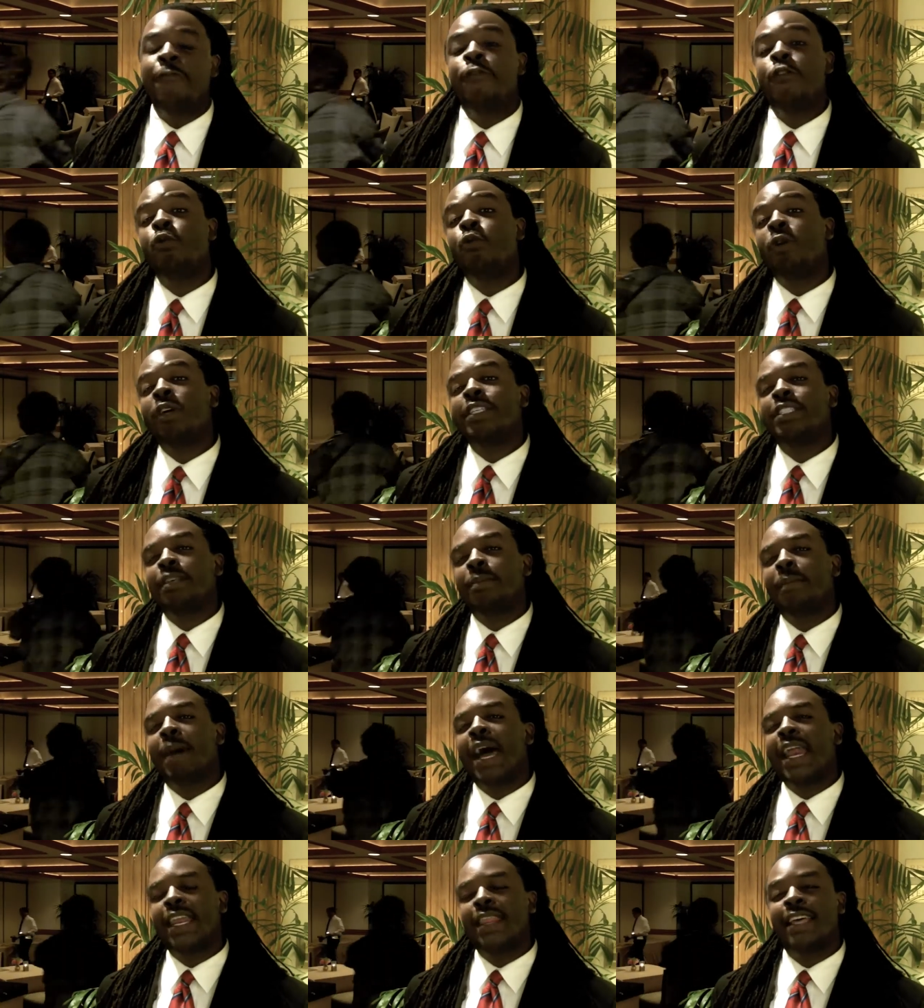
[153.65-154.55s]
If you want
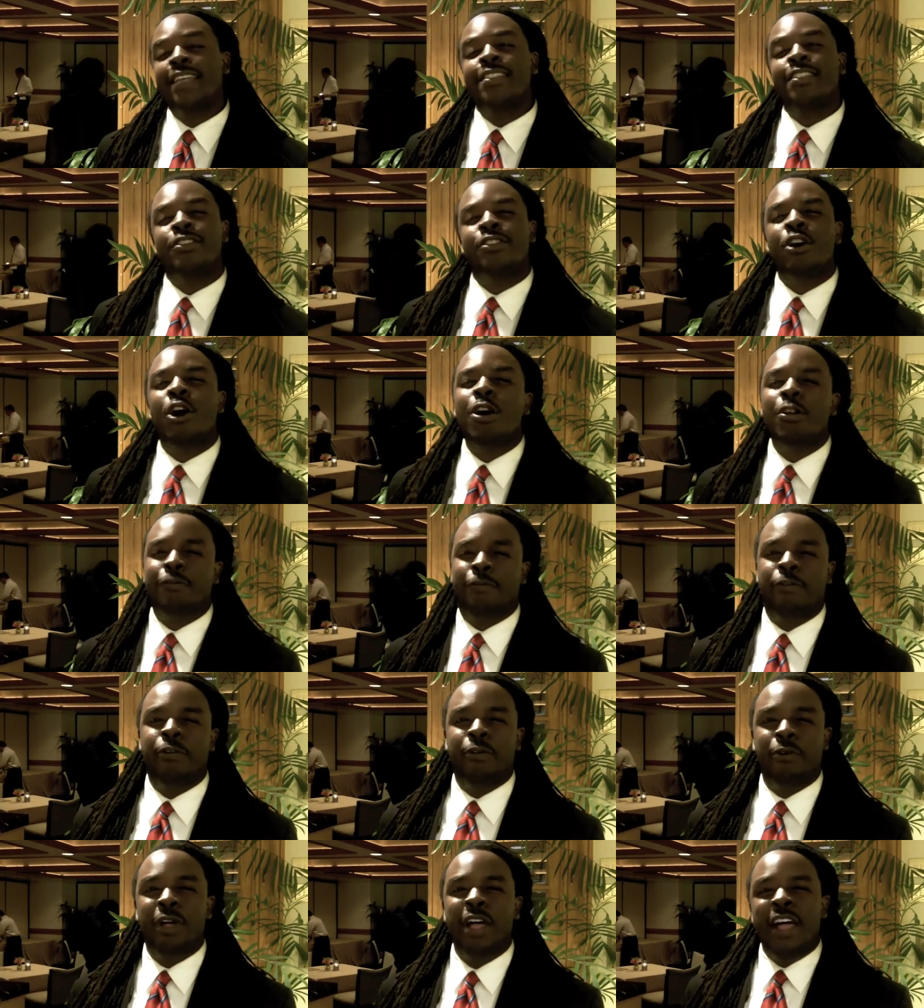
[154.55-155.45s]
somebody that's
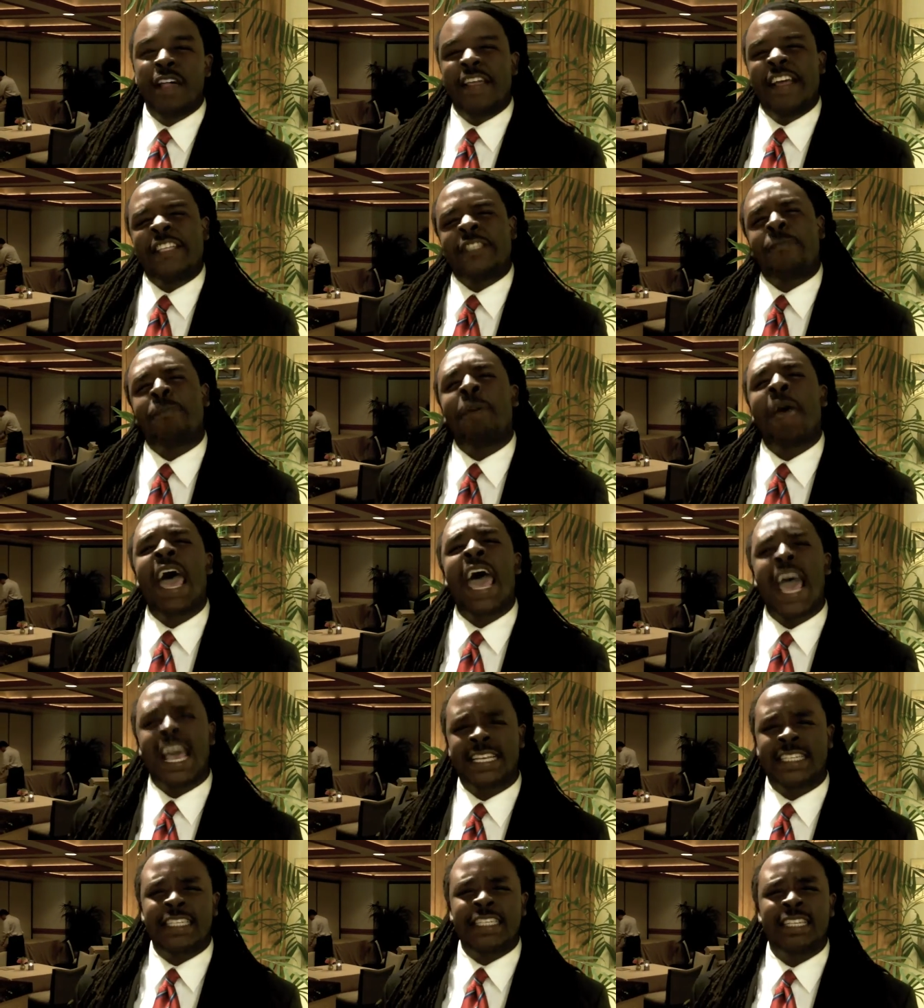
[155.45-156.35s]
thoughtful, that's
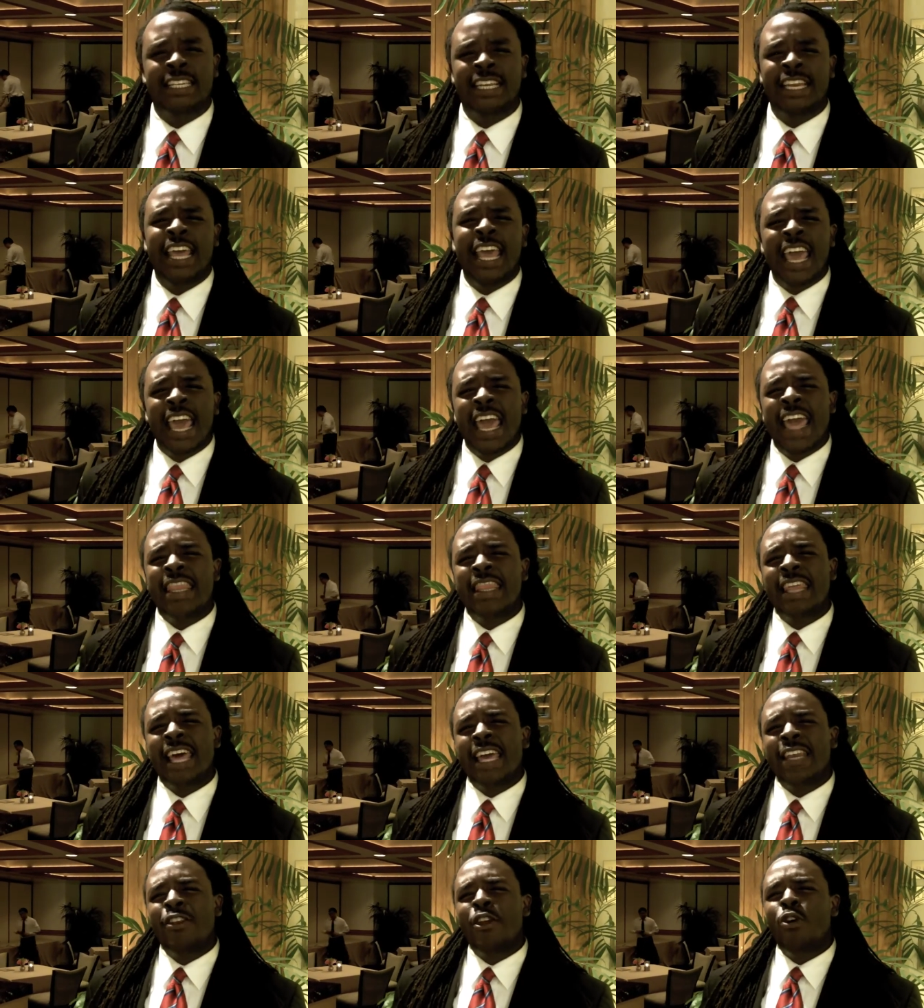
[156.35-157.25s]
passionate,
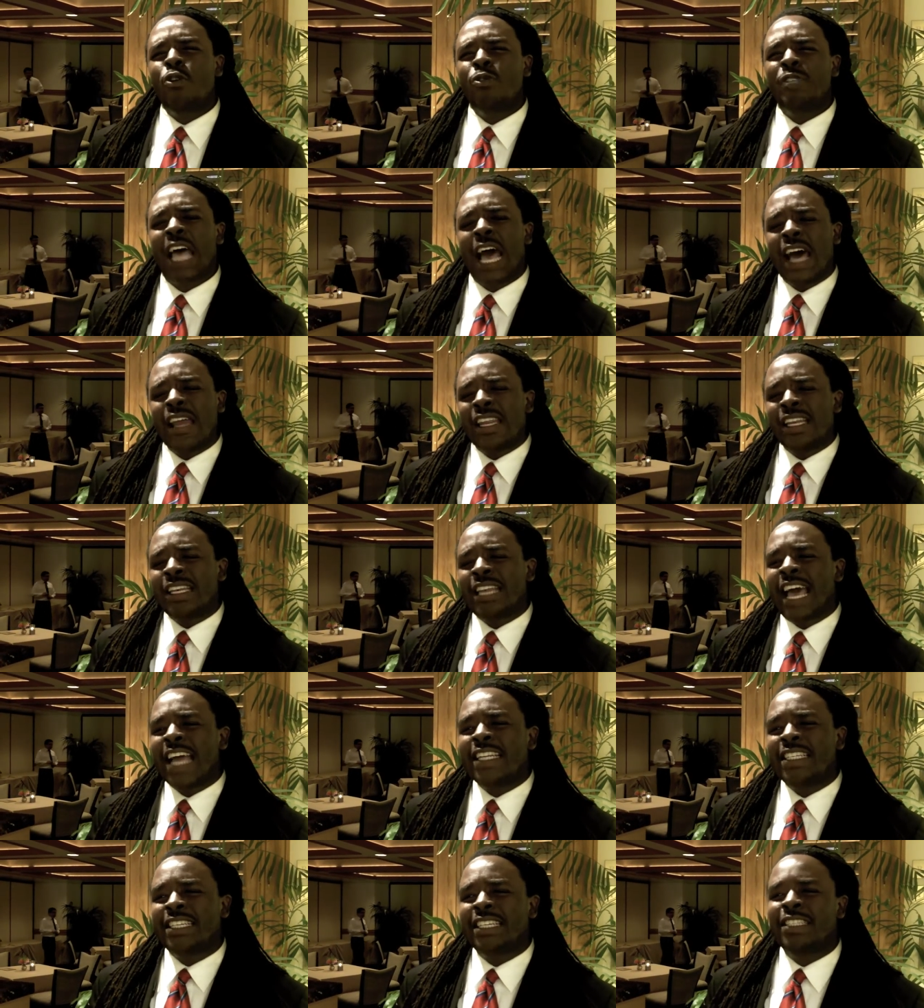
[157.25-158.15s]
and that knows how to
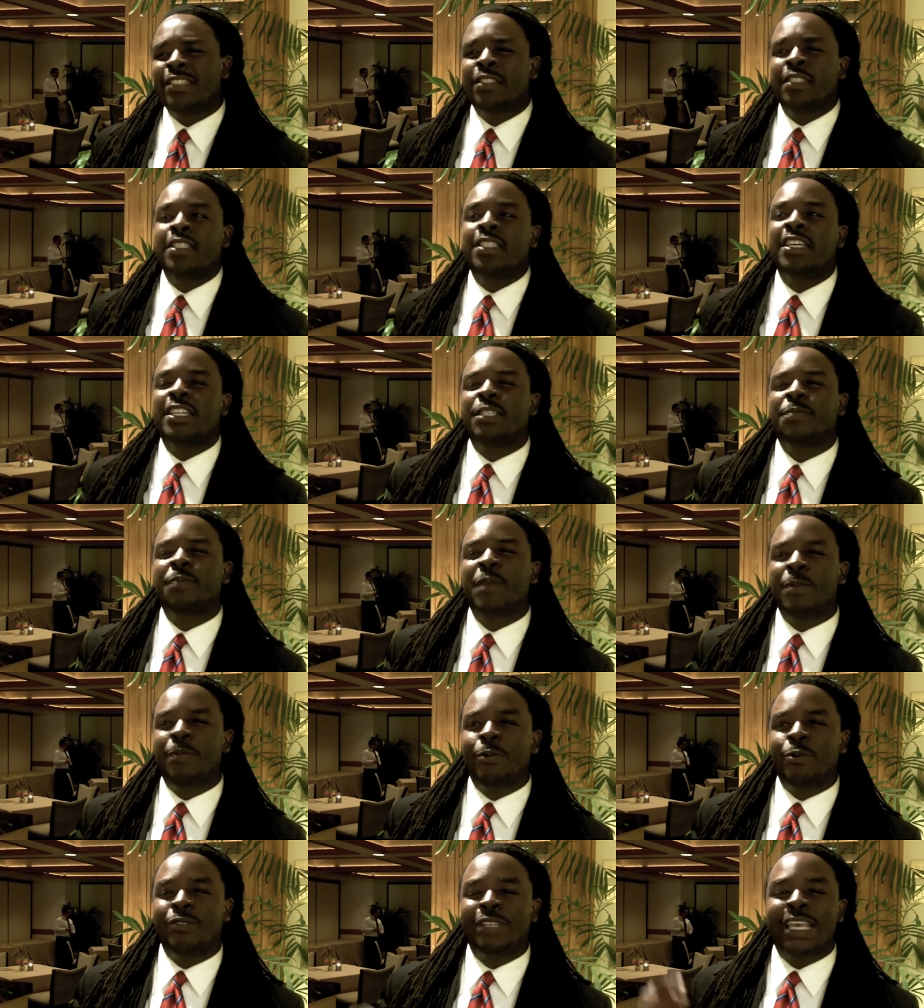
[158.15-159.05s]
not just touch
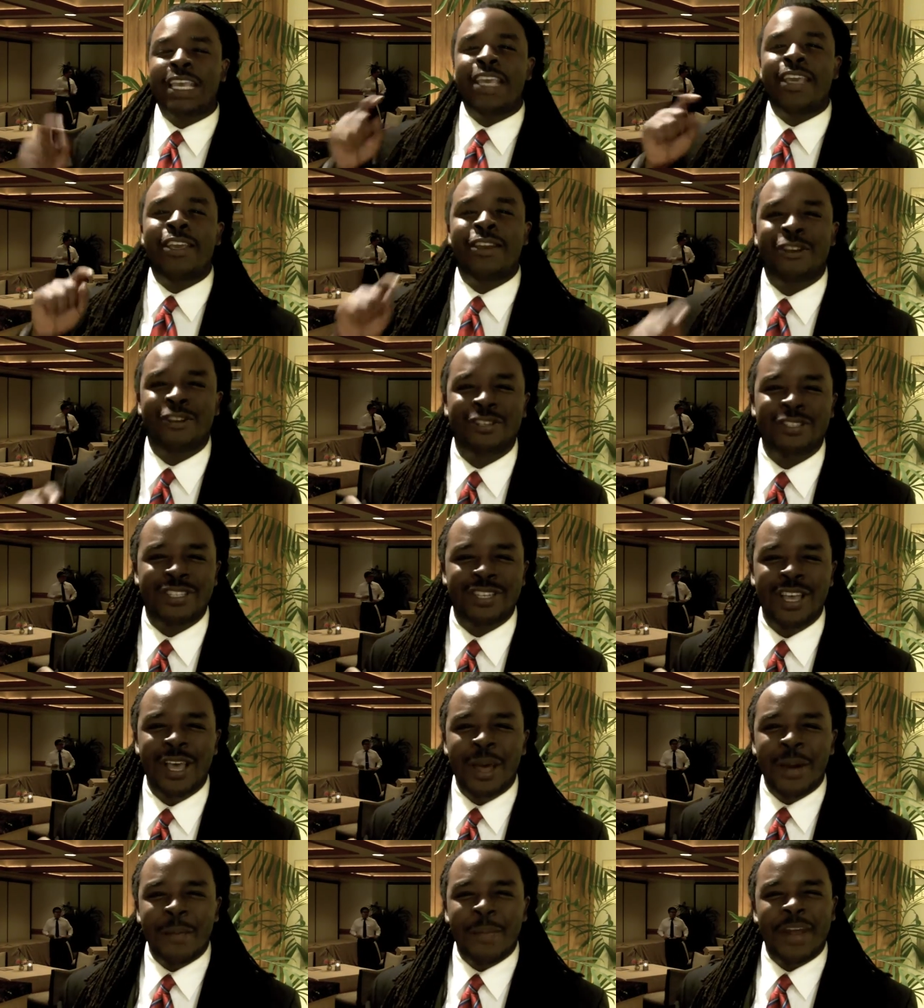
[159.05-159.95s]
people's ears,